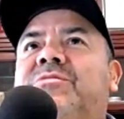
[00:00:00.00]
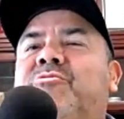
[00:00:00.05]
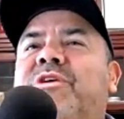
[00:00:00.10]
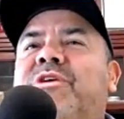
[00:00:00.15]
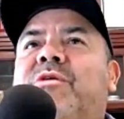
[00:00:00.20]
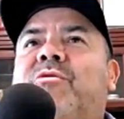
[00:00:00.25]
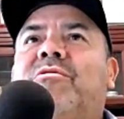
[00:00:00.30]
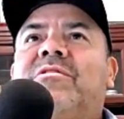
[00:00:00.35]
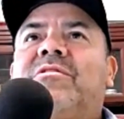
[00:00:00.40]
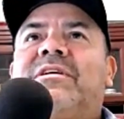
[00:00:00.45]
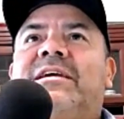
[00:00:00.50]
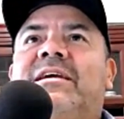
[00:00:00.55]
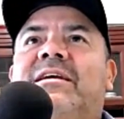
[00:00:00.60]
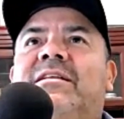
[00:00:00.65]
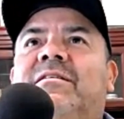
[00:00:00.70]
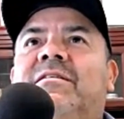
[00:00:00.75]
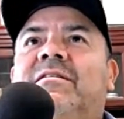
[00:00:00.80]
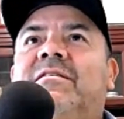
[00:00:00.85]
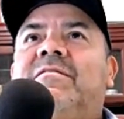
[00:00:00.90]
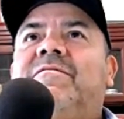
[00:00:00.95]
Marine Corps League,
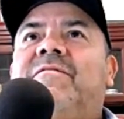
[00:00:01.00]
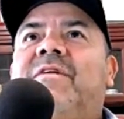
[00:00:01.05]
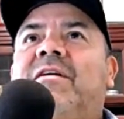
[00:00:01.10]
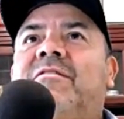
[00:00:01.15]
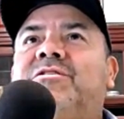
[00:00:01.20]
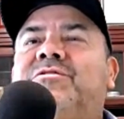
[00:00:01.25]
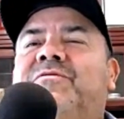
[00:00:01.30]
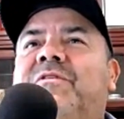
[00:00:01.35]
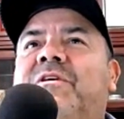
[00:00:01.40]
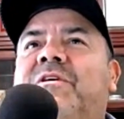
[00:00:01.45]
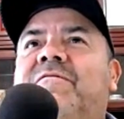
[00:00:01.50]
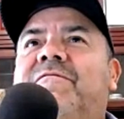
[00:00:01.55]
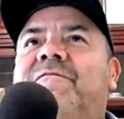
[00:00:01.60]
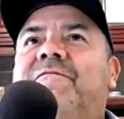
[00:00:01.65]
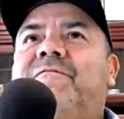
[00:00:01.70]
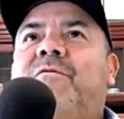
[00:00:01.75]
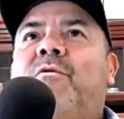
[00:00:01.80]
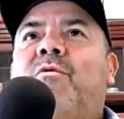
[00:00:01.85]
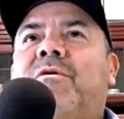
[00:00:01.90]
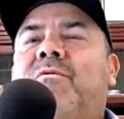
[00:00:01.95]
the Veterans
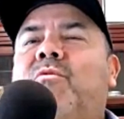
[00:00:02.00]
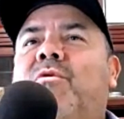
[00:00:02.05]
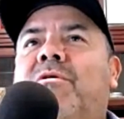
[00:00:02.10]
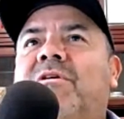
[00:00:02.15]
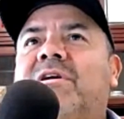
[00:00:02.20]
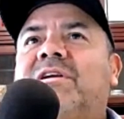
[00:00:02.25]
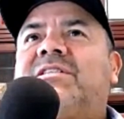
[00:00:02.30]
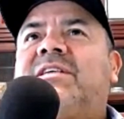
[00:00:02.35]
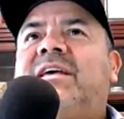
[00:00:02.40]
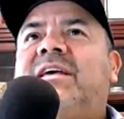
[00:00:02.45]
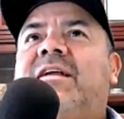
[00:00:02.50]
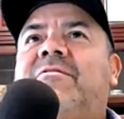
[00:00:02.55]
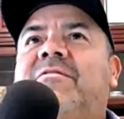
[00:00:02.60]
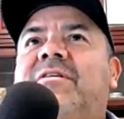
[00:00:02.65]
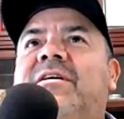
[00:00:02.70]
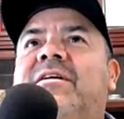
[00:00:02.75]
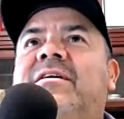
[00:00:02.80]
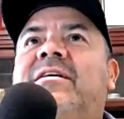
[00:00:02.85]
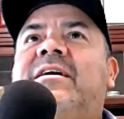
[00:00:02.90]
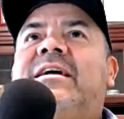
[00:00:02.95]
Foreign War, et
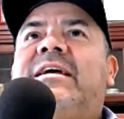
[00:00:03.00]
cetera,